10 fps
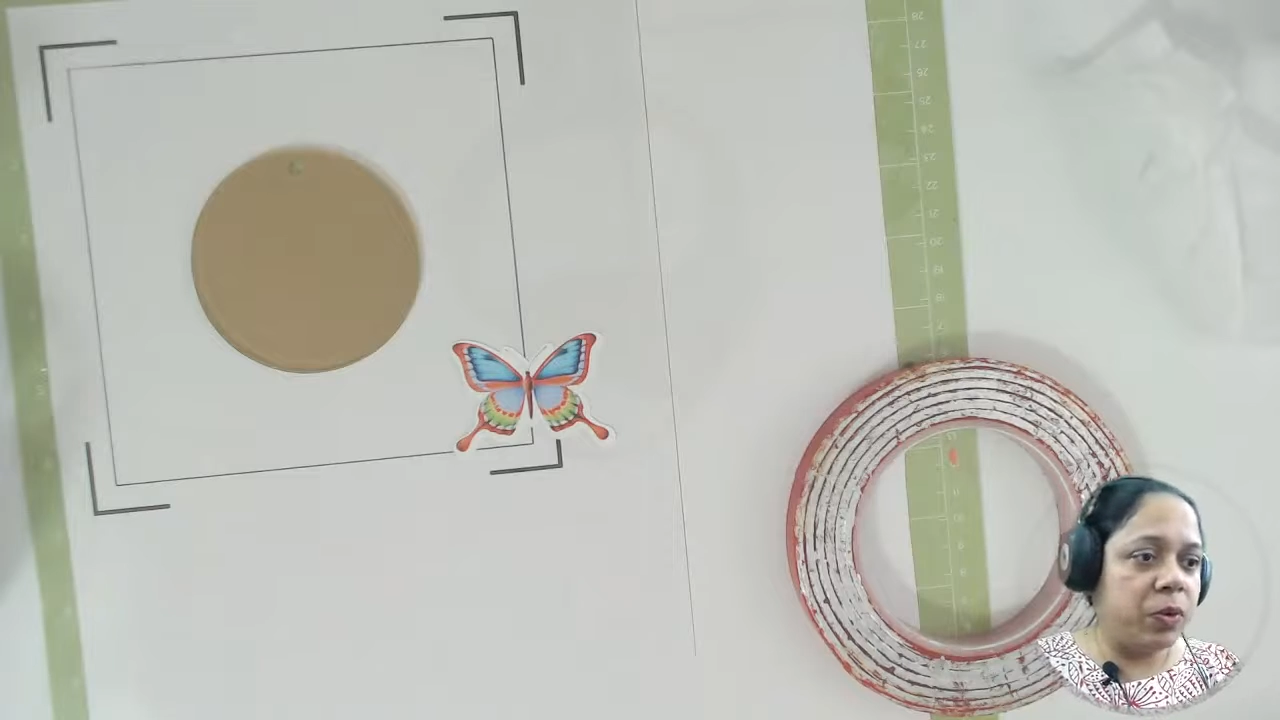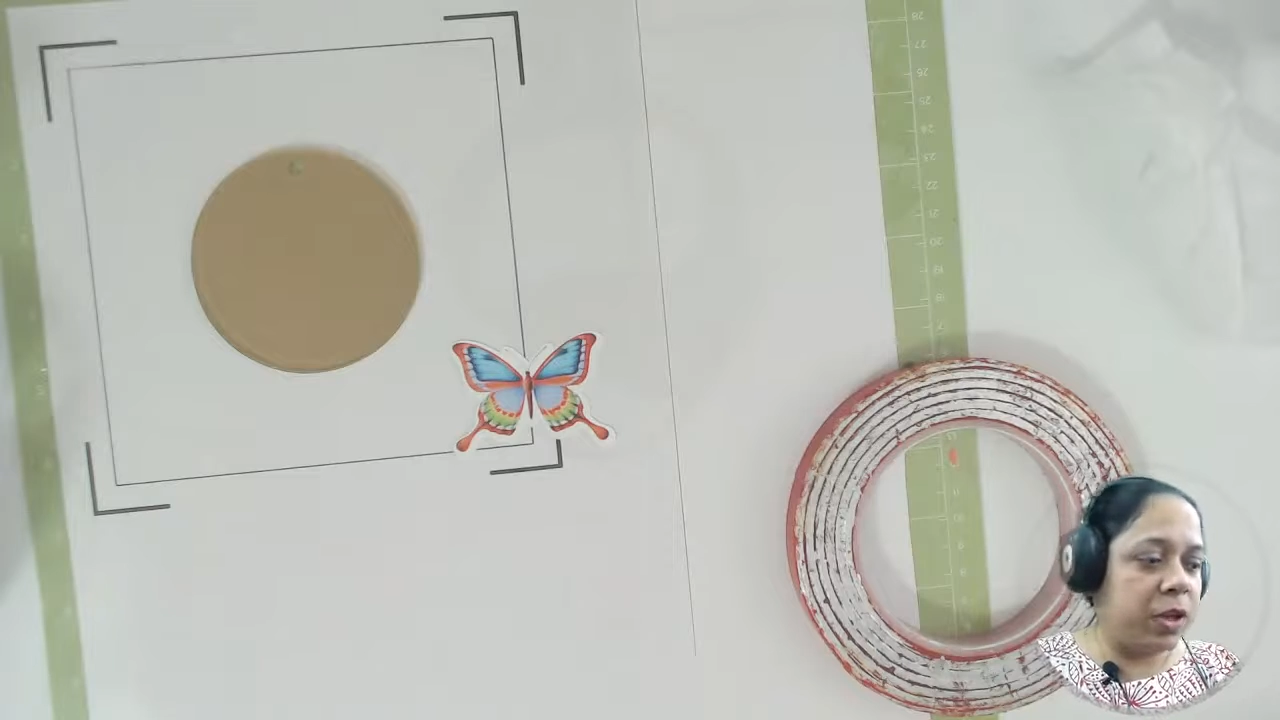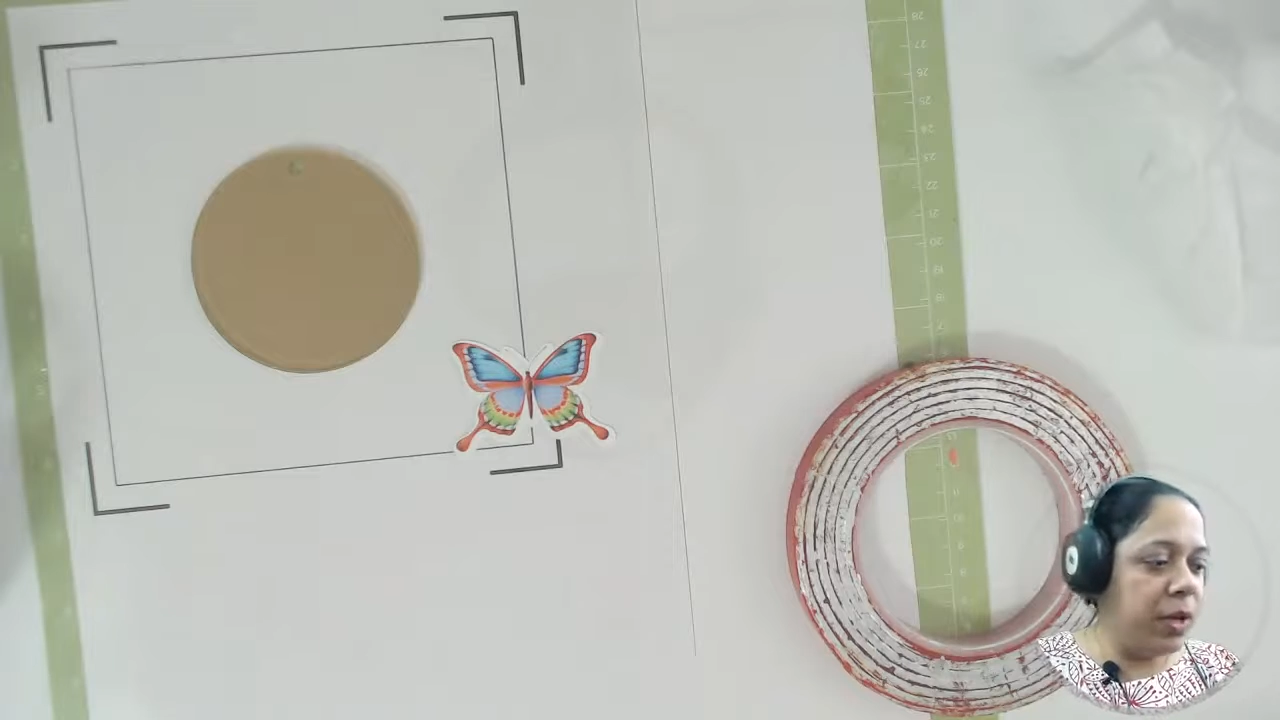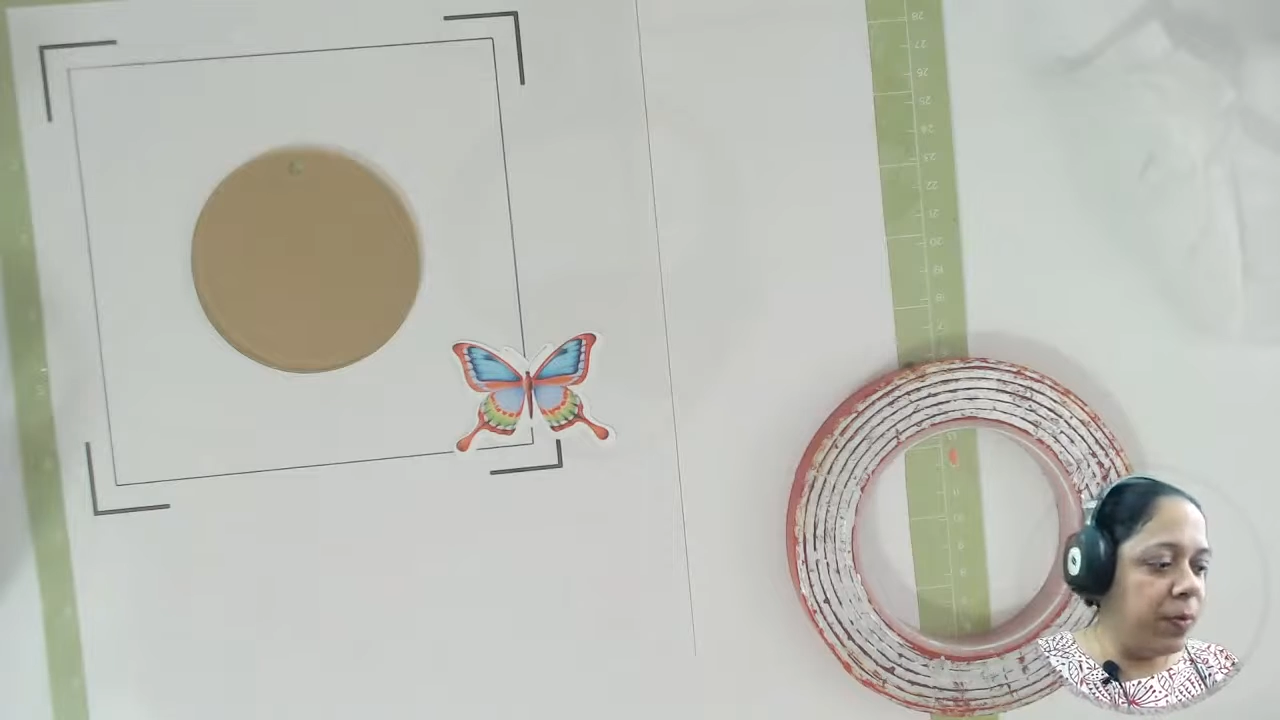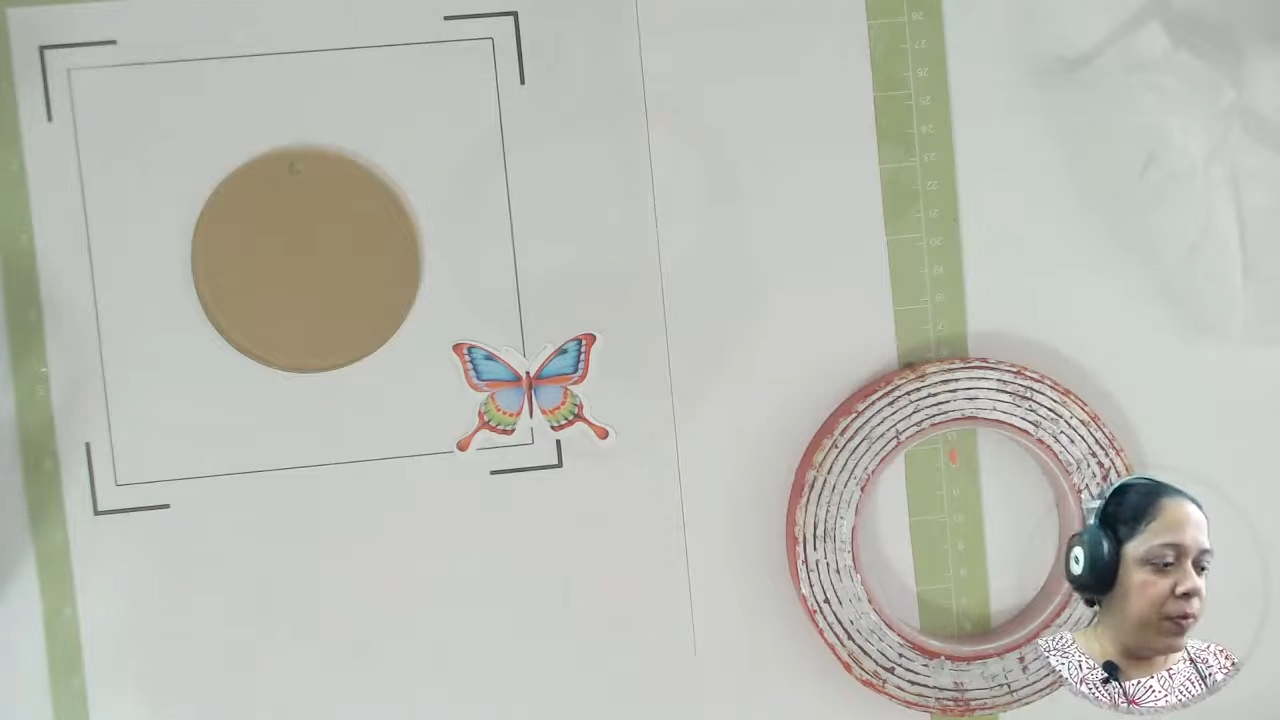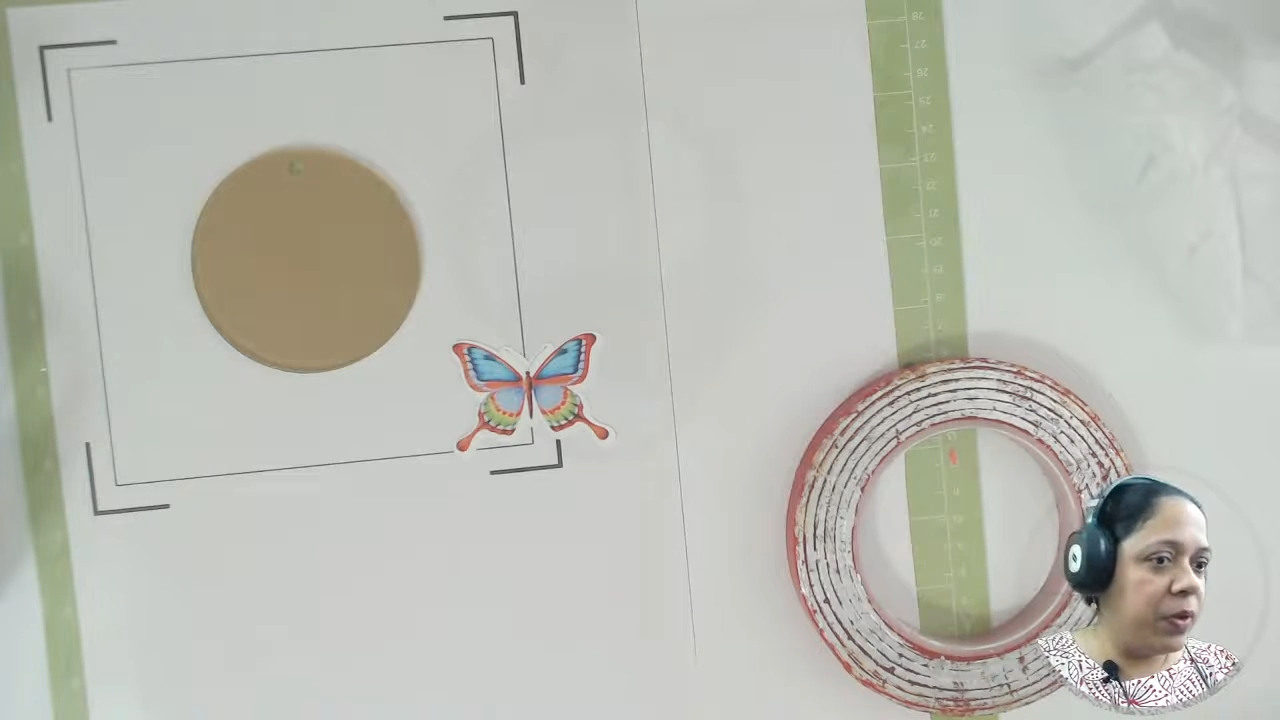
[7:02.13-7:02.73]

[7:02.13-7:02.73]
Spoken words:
Okay,